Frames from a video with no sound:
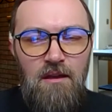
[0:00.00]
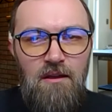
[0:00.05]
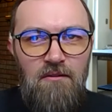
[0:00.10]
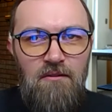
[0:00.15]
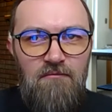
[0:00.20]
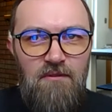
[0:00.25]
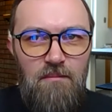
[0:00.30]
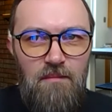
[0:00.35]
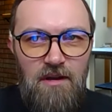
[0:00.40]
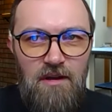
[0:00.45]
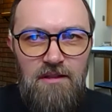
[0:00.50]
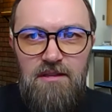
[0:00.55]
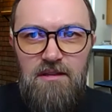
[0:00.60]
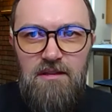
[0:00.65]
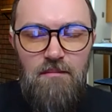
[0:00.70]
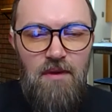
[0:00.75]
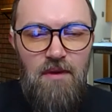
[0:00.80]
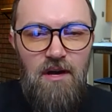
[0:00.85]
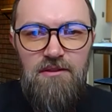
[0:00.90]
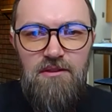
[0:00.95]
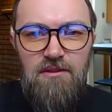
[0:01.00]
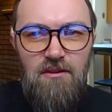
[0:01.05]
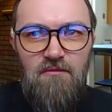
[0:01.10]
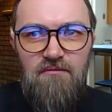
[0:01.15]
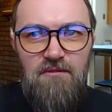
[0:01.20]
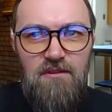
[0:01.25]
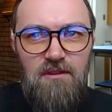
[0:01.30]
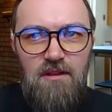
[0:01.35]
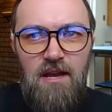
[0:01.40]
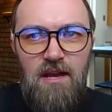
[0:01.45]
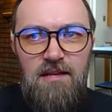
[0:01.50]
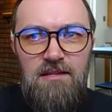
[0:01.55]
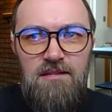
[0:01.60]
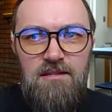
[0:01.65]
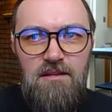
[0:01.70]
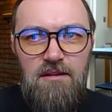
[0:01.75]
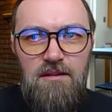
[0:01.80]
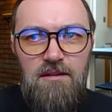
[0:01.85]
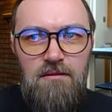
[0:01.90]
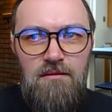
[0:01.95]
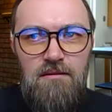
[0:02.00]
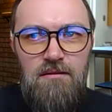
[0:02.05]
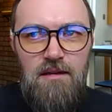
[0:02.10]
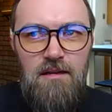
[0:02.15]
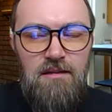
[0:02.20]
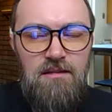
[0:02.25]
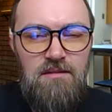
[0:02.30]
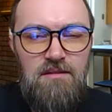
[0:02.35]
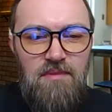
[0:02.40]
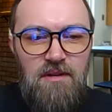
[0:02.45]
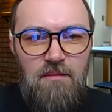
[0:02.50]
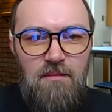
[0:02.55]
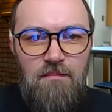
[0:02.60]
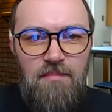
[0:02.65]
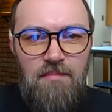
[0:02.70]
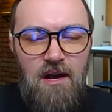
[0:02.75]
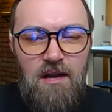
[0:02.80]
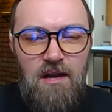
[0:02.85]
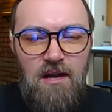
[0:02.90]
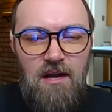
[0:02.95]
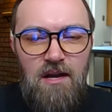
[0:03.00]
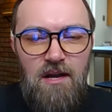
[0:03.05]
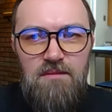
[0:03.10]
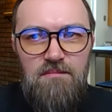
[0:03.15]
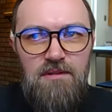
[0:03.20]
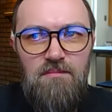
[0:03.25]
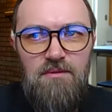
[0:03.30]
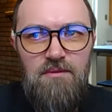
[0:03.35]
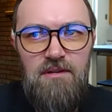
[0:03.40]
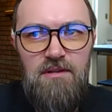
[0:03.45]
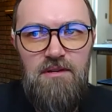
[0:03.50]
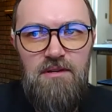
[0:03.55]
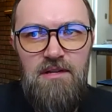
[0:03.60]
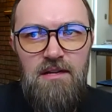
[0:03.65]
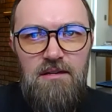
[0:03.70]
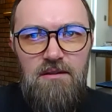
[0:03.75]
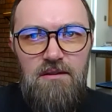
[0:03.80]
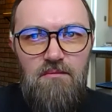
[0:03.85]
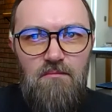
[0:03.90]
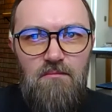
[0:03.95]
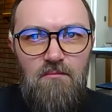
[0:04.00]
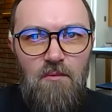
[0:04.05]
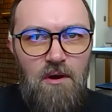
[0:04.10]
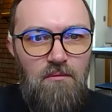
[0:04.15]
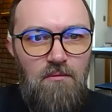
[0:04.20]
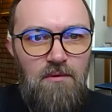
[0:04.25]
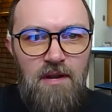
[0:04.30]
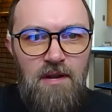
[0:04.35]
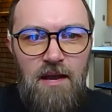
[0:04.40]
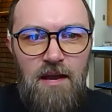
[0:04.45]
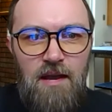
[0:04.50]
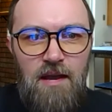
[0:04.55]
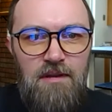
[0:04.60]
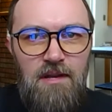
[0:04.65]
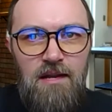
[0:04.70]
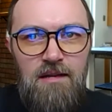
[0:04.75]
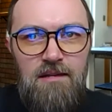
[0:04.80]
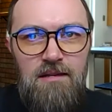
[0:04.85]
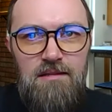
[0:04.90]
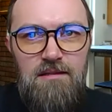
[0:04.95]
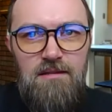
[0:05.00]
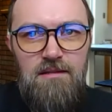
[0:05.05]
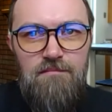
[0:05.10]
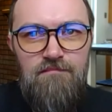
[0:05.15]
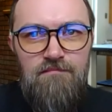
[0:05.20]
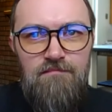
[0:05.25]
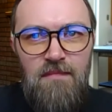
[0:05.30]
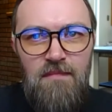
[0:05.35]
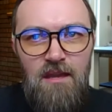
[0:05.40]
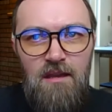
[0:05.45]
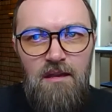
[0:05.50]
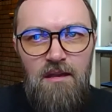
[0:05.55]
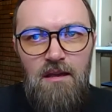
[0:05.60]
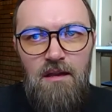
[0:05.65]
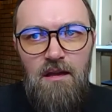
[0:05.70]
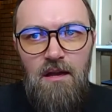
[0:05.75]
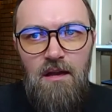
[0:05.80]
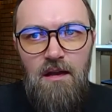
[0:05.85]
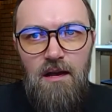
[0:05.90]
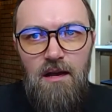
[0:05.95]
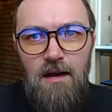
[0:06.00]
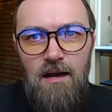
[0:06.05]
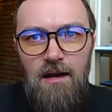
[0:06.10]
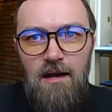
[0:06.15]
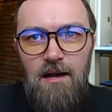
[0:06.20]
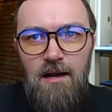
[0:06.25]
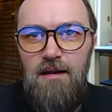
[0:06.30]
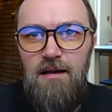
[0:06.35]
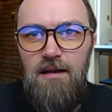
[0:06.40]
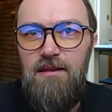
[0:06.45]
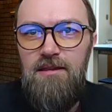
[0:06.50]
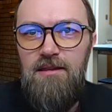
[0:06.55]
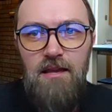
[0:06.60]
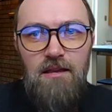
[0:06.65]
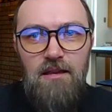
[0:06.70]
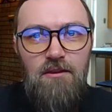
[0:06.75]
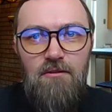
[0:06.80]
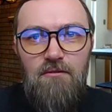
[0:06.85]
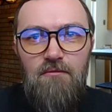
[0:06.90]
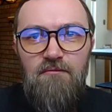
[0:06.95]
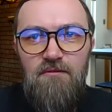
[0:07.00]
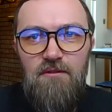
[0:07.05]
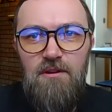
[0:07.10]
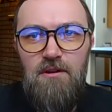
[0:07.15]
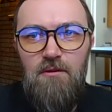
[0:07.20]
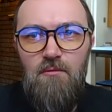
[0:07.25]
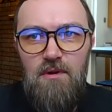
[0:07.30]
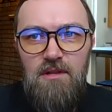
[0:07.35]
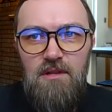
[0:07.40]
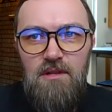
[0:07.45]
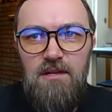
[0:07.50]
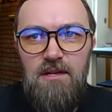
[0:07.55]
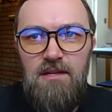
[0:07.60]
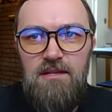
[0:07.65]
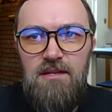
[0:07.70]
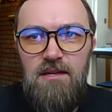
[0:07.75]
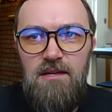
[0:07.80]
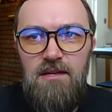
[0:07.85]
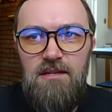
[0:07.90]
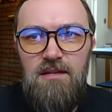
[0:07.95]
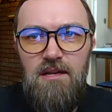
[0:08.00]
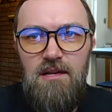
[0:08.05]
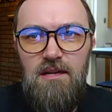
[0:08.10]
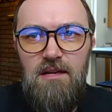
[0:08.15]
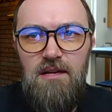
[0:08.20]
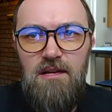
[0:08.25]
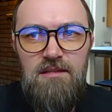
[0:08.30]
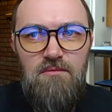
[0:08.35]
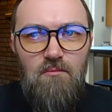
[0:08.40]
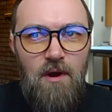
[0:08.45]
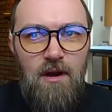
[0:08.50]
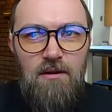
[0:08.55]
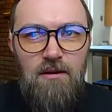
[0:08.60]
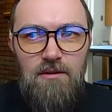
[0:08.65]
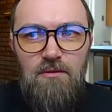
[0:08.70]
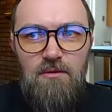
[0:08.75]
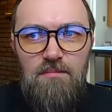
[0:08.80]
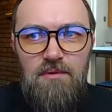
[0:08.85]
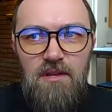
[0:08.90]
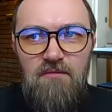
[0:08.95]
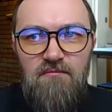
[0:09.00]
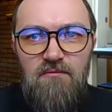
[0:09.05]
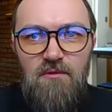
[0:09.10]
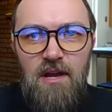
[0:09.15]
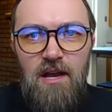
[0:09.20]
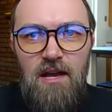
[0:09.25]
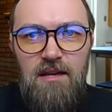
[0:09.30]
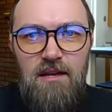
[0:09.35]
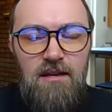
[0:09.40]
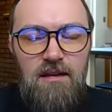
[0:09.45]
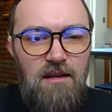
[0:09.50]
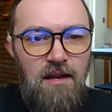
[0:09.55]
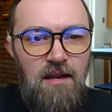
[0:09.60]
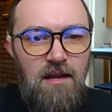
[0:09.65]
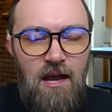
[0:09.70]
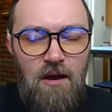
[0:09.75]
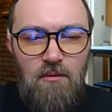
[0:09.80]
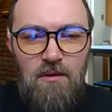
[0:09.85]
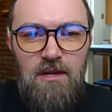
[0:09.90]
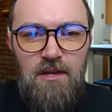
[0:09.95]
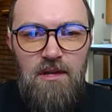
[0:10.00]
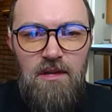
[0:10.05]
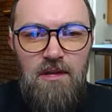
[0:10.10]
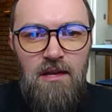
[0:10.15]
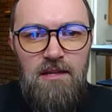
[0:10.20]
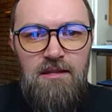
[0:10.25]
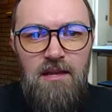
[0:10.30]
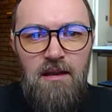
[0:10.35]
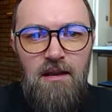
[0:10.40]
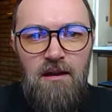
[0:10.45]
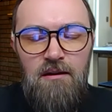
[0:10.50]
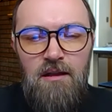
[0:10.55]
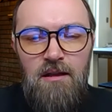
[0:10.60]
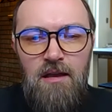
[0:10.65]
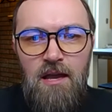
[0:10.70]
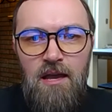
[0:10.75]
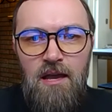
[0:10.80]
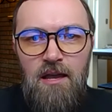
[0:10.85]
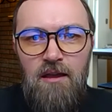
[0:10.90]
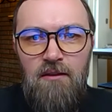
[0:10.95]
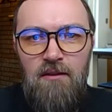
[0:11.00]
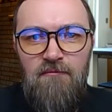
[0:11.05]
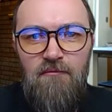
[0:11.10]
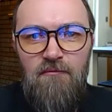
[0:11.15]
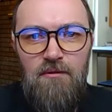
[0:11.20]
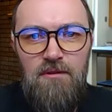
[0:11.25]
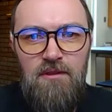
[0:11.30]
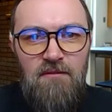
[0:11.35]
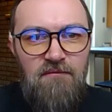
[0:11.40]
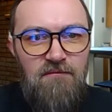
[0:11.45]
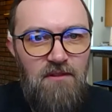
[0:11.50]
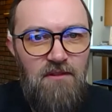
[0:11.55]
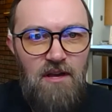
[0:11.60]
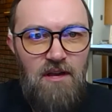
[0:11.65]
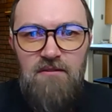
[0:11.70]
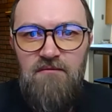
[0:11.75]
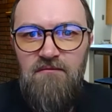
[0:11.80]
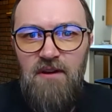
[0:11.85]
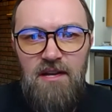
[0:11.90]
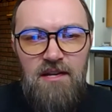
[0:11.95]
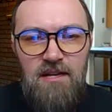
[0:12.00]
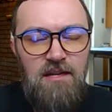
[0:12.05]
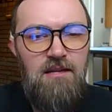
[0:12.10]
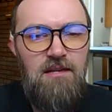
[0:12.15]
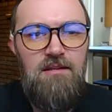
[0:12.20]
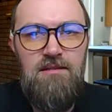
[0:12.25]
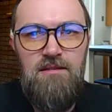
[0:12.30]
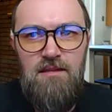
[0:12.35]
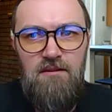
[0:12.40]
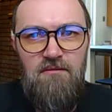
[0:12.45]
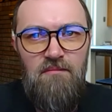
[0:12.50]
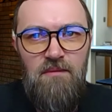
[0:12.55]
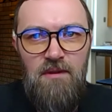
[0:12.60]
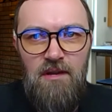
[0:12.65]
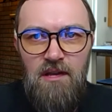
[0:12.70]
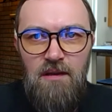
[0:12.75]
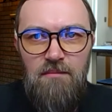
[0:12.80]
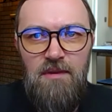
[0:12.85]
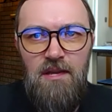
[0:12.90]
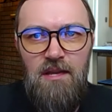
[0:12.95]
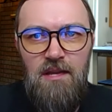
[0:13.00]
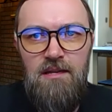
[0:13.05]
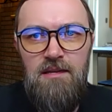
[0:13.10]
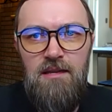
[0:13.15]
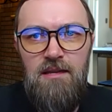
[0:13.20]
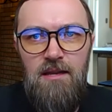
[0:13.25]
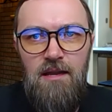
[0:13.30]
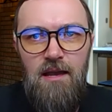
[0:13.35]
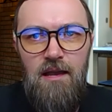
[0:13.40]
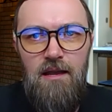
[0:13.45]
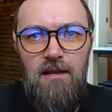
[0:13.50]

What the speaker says: From month to month over the last year, it has been impossible to predict what would happen next. Thank you for your willingness to discuss where you believe we're headed and how we can get there, and for the flood of ideas that have been coming in today.